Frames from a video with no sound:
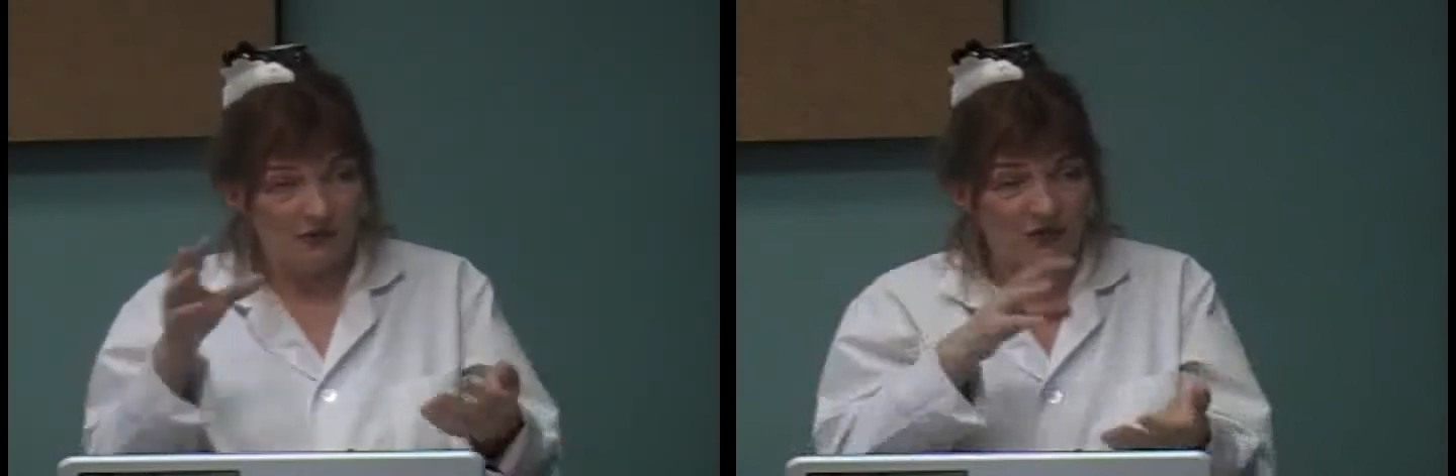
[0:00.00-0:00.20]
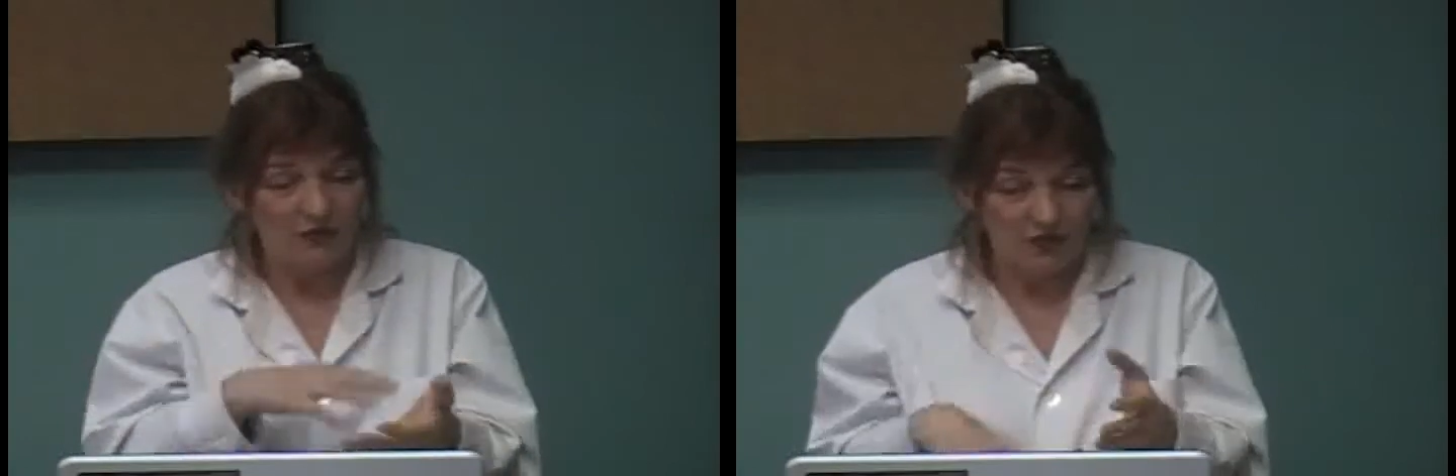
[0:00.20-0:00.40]

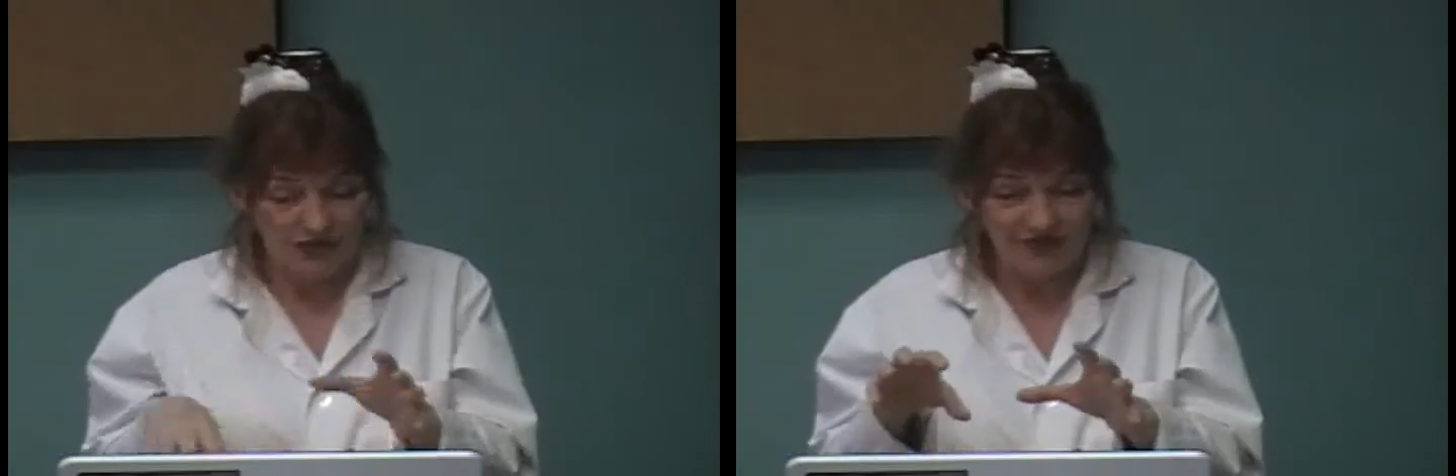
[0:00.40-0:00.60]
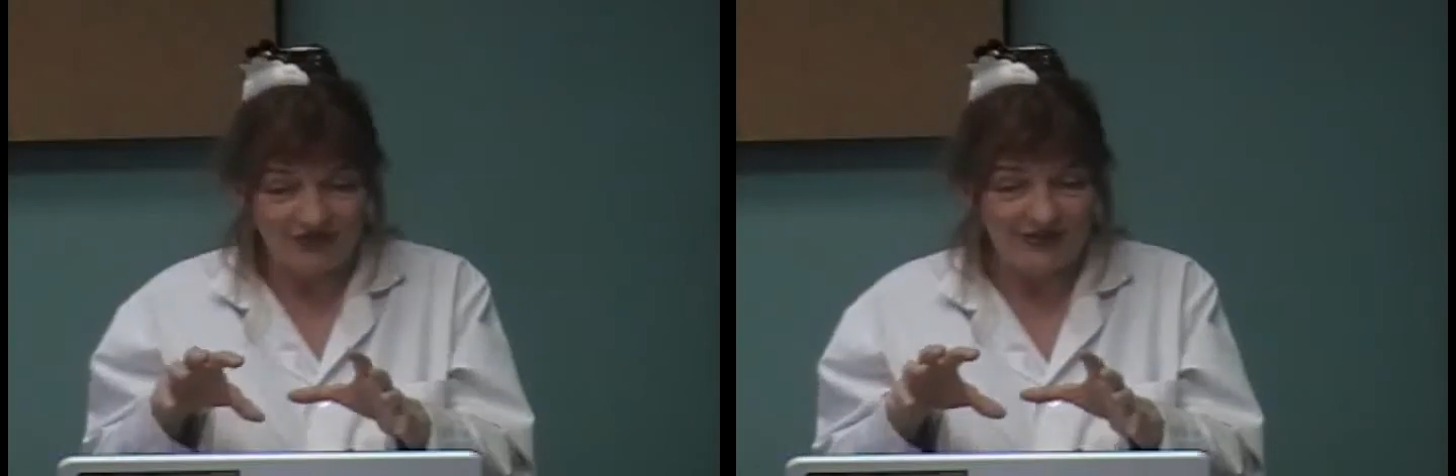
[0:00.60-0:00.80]

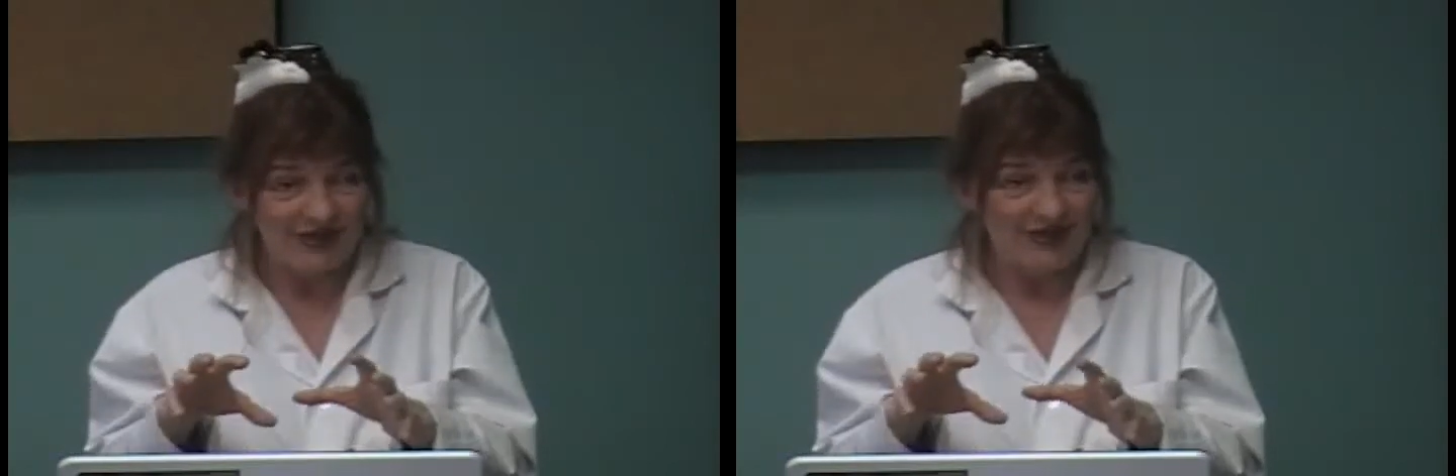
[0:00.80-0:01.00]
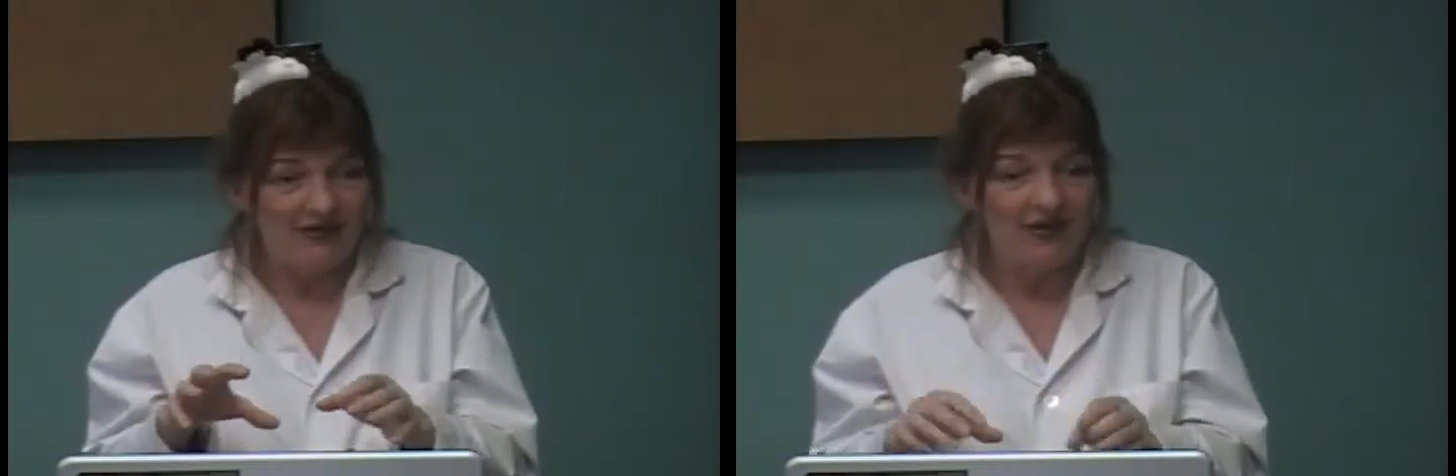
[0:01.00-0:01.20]
what I just
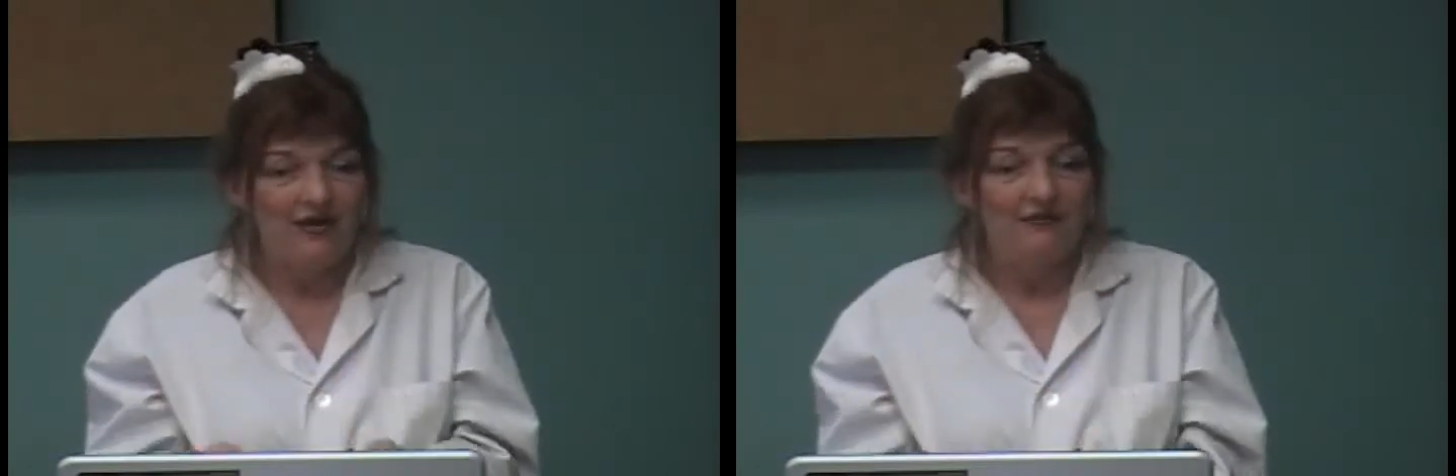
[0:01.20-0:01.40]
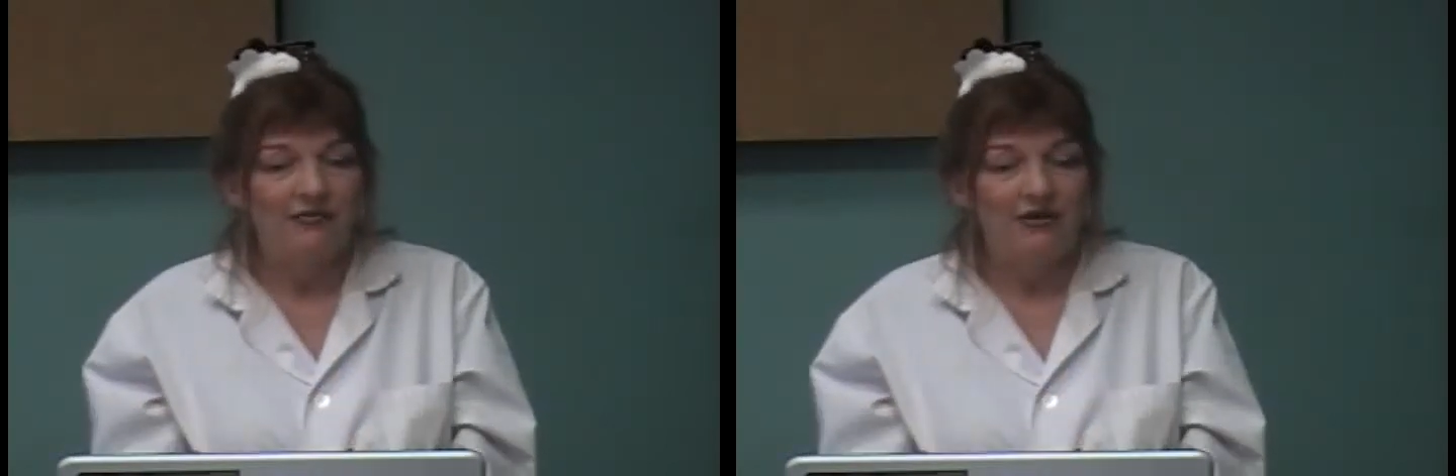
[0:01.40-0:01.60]
said,
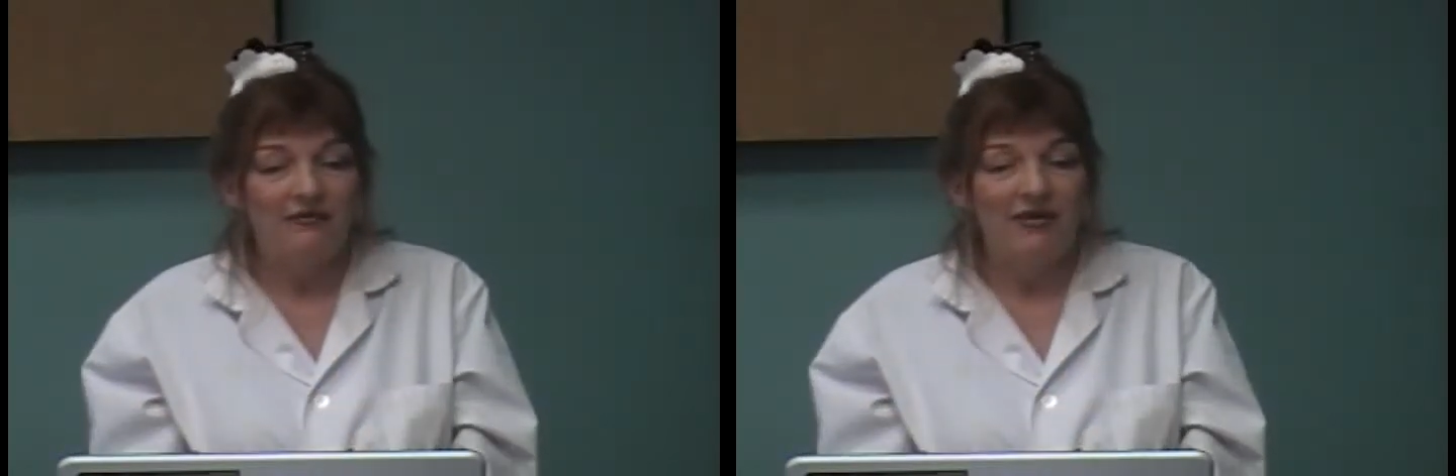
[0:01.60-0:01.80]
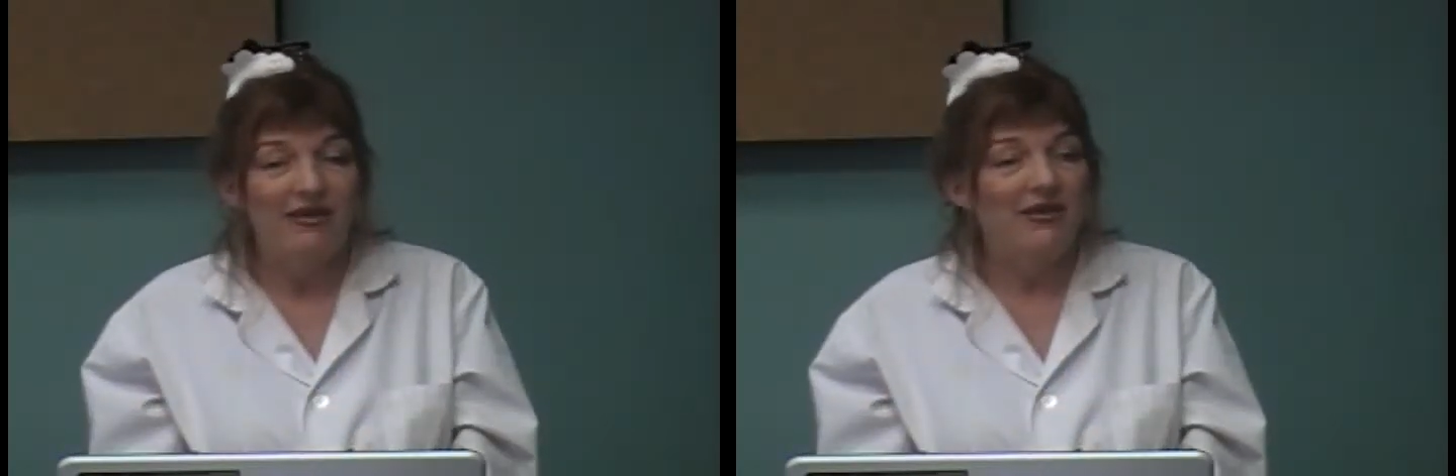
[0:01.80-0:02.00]

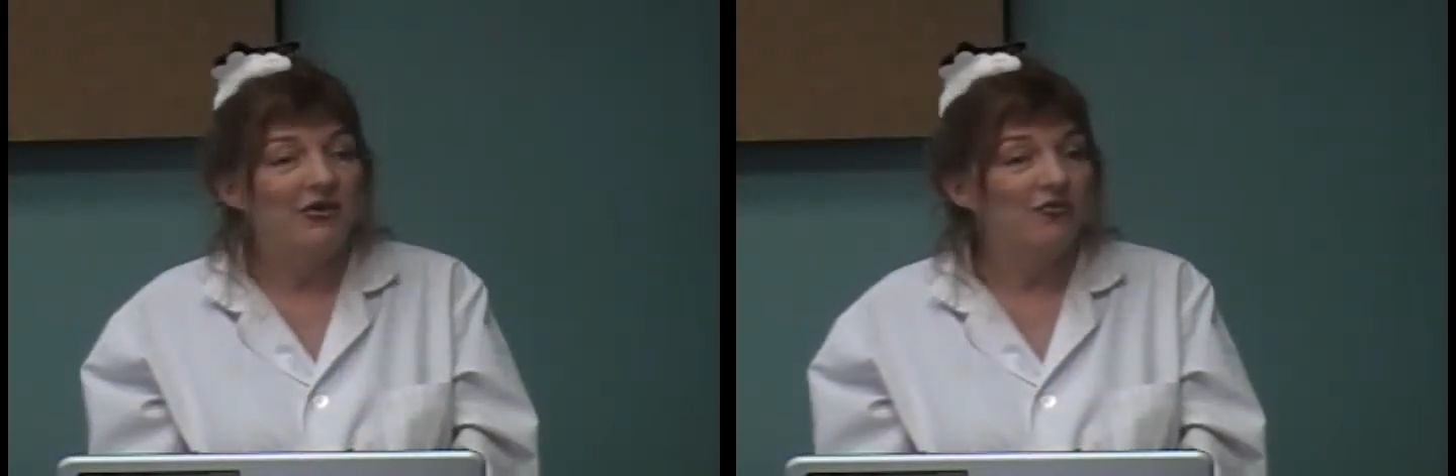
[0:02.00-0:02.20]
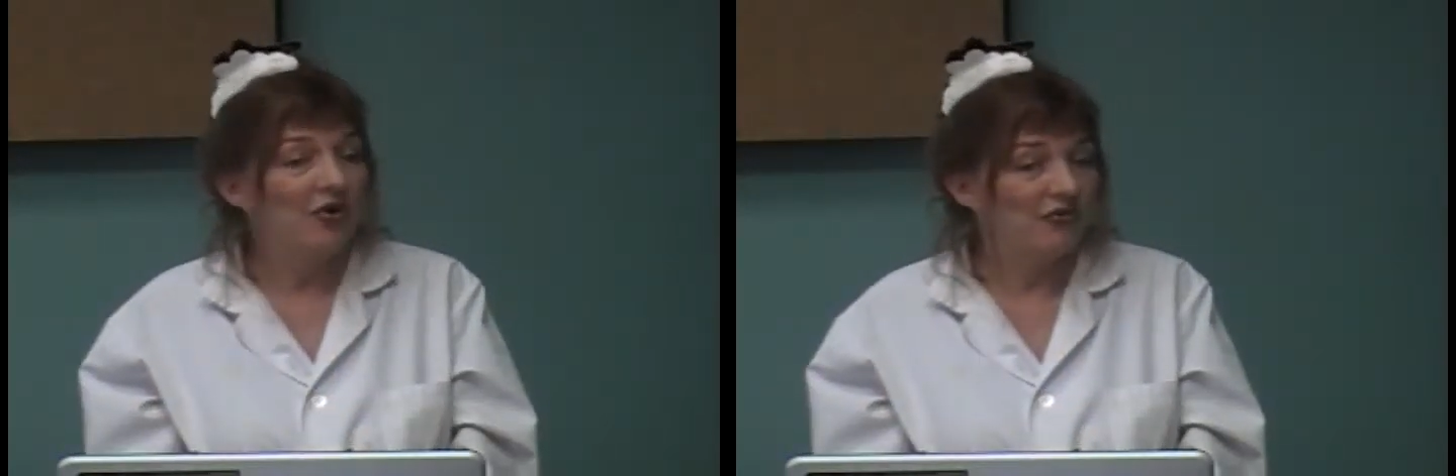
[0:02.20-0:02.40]
but make
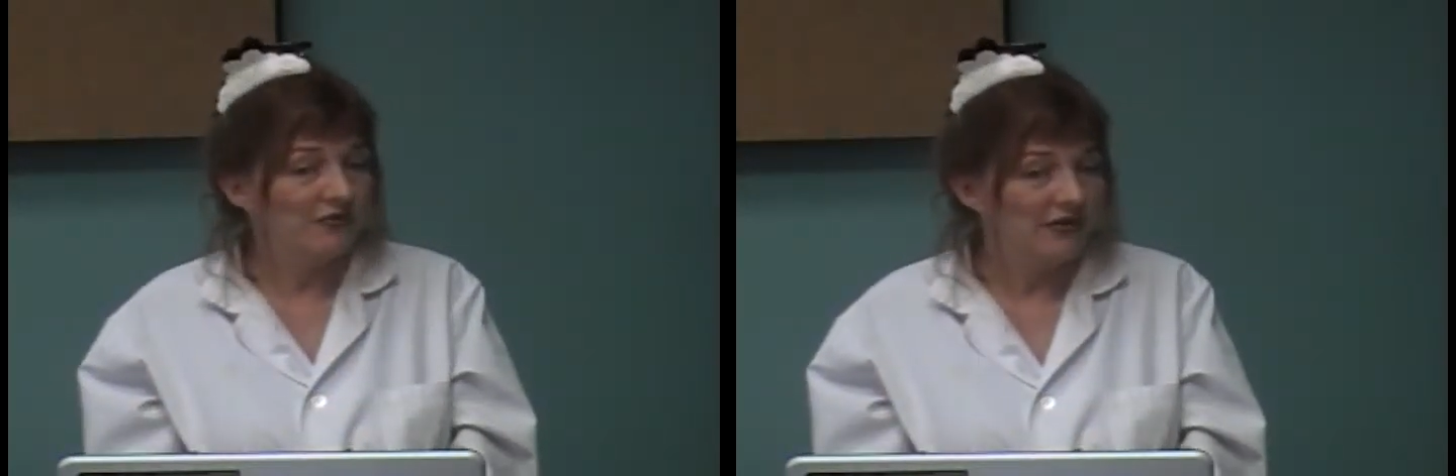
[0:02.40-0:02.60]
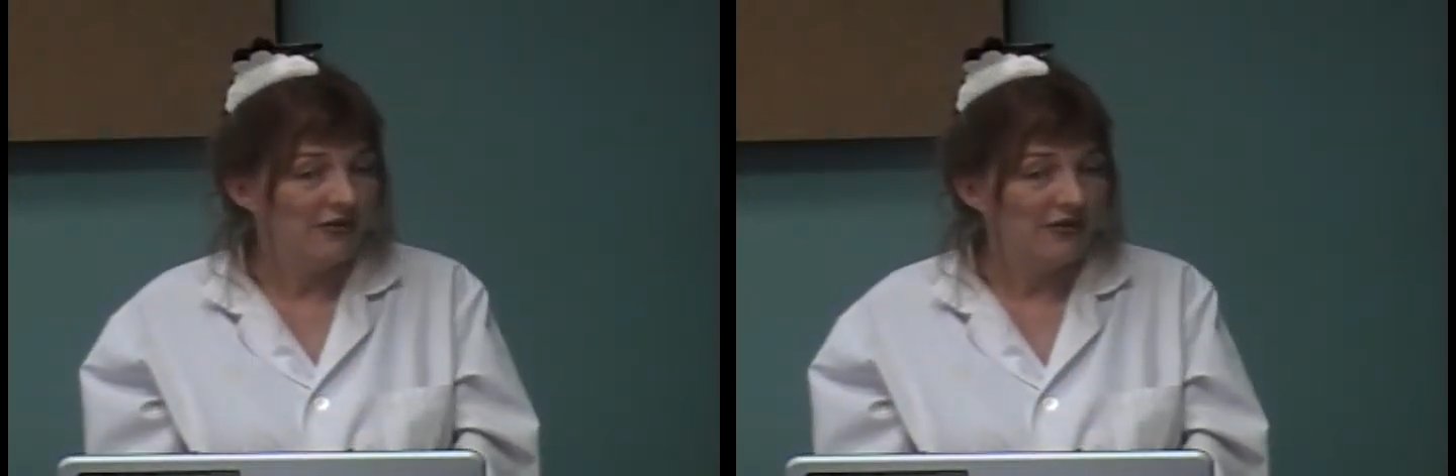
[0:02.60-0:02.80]
it your own.